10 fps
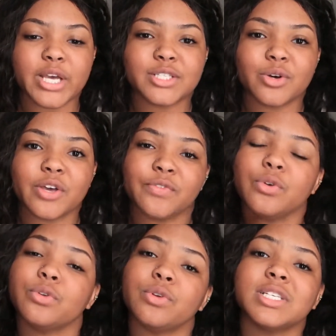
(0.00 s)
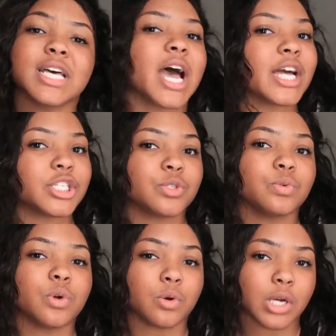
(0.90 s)
So if you do decide
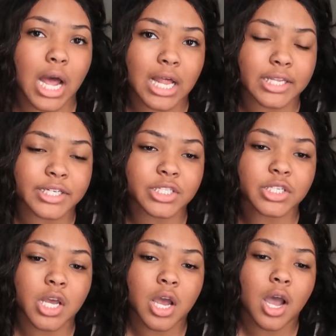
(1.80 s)
to go to college,